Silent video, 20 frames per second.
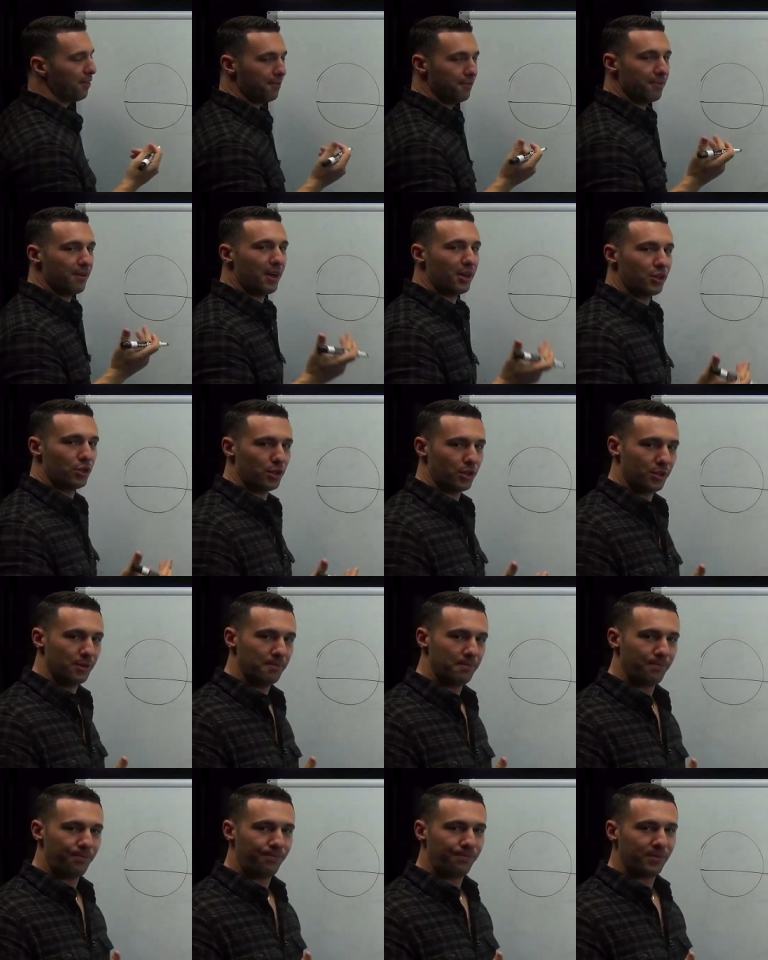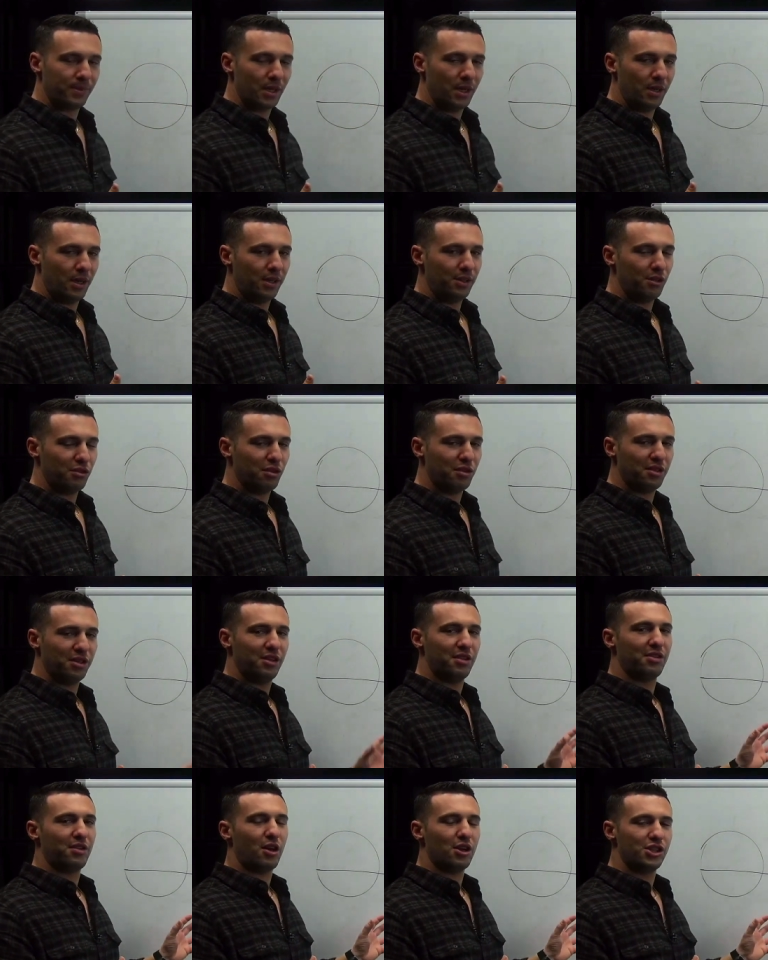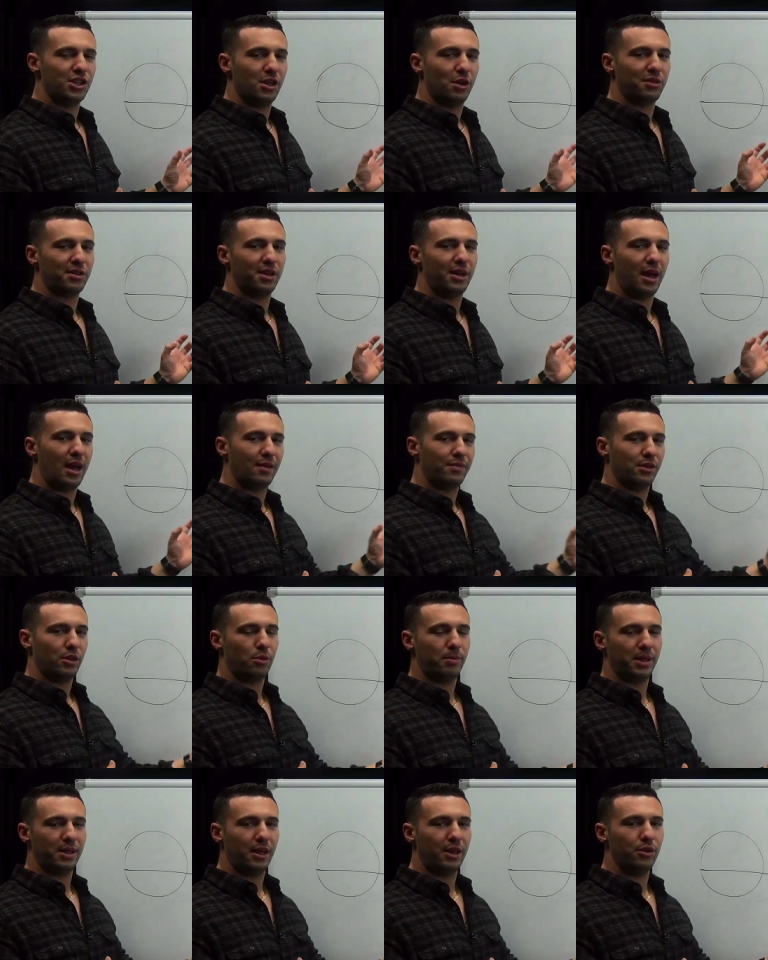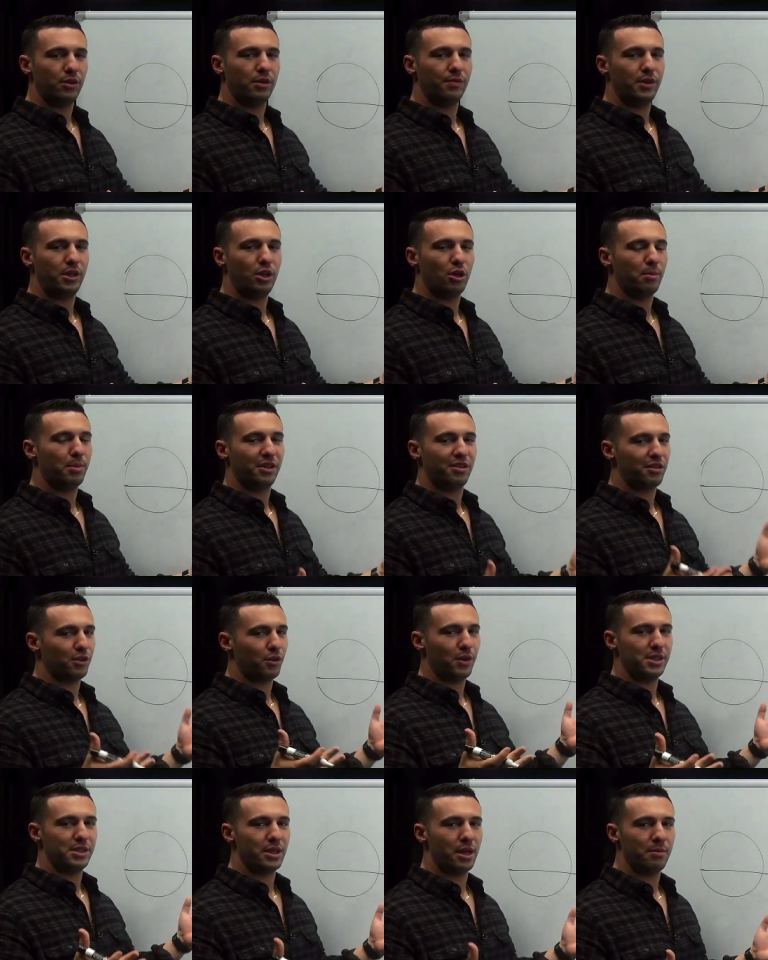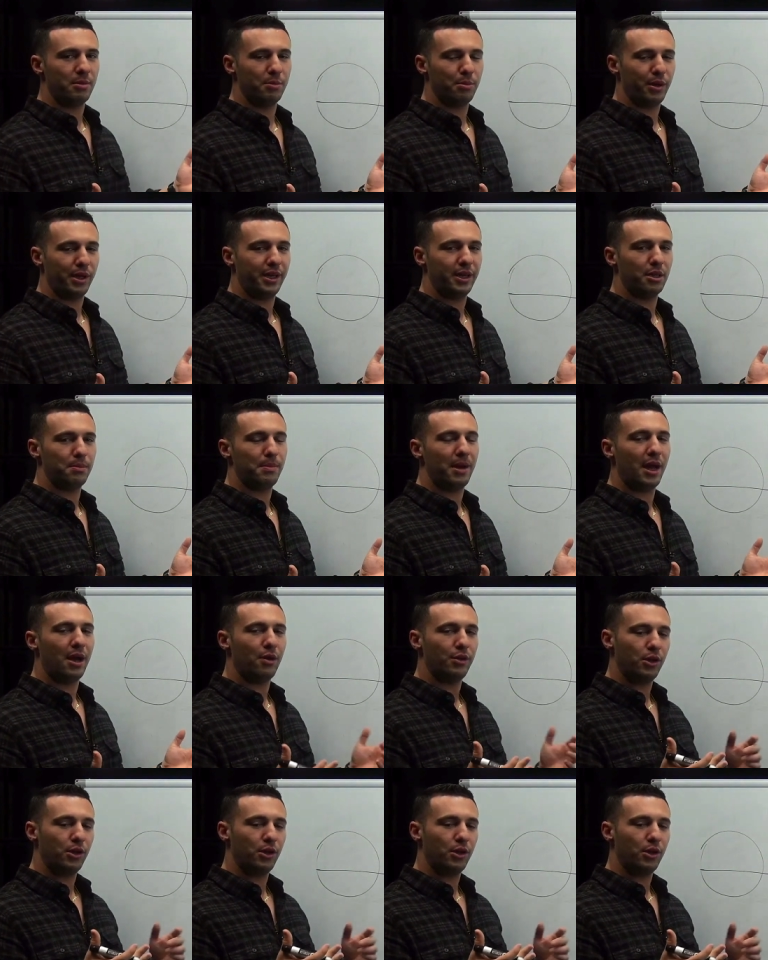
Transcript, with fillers: vector. And this was a discussion I was going to have a little bit later in the video, but it's a great time to bring it up now.